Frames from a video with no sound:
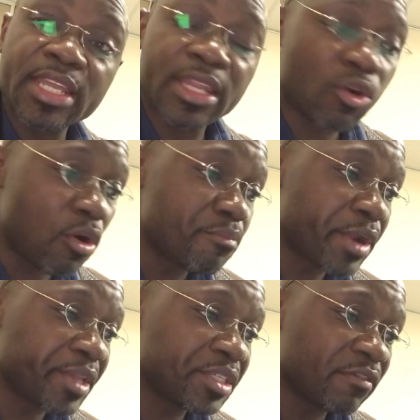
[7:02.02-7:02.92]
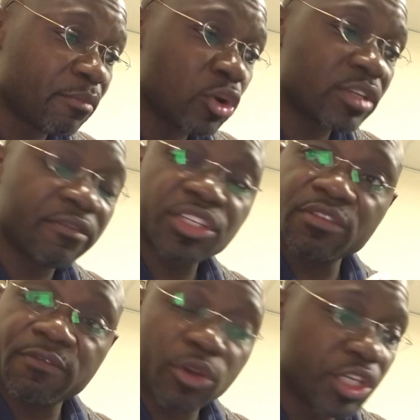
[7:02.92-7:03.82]
and a comprehensive motivation
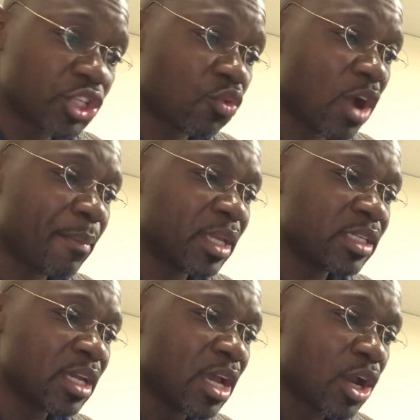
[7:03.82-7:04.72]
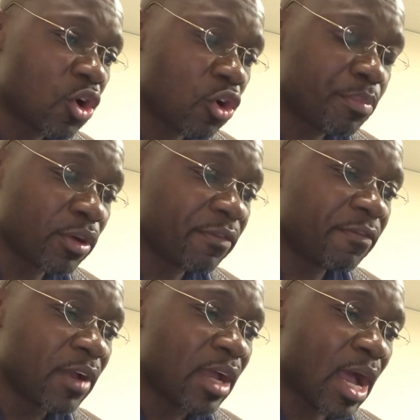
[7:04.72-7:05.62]
for each requirement, copy of
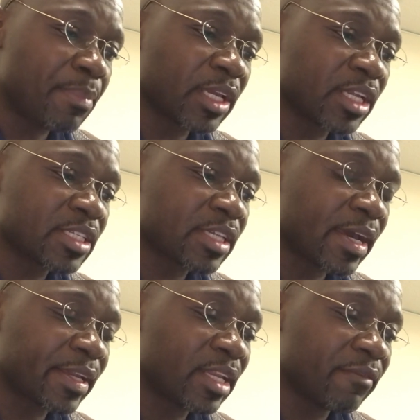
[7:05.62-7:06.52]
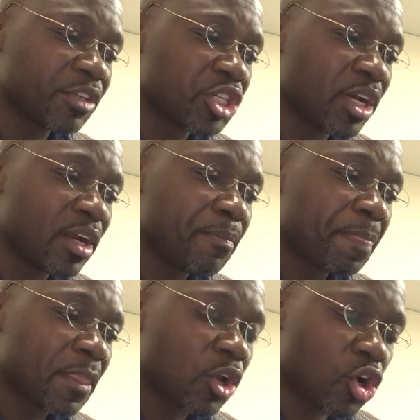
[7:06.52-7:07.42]
applicant's curriculum vitae,
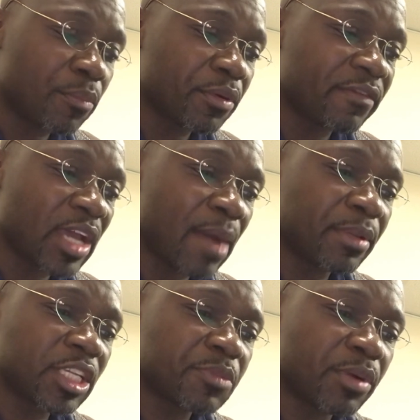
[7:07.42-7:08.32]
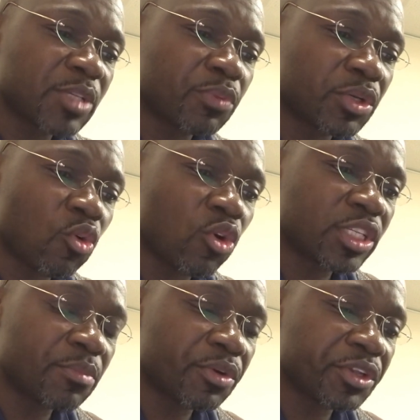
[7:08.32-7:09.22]
copy of the applicant's passport and all
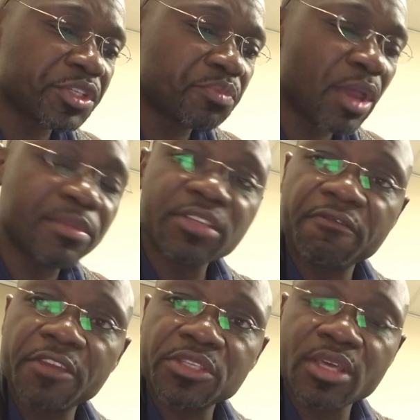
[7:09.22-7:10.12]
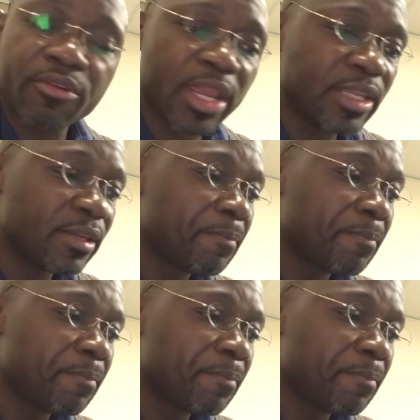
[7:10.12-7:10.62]
temporary resident permits affixed therein,